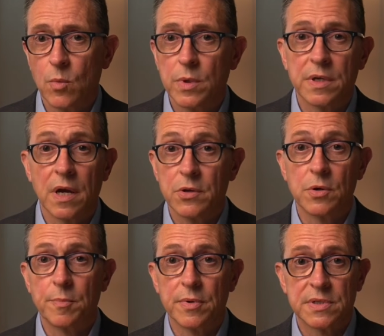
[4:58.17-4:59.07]

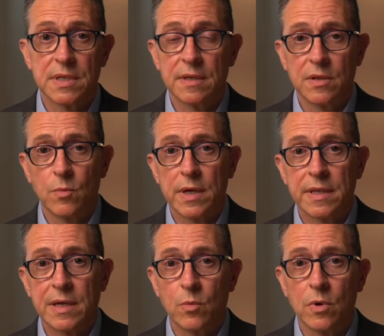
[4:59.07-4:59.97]
100% the way
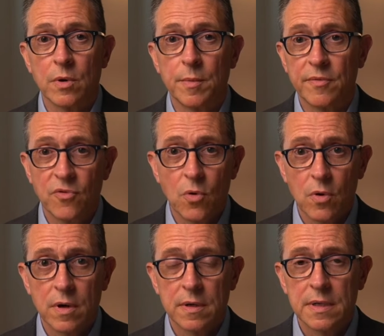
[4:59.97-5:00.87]
they were
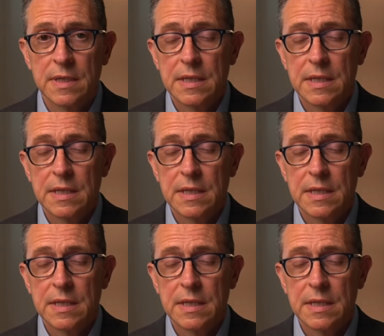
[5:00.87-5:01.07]
before,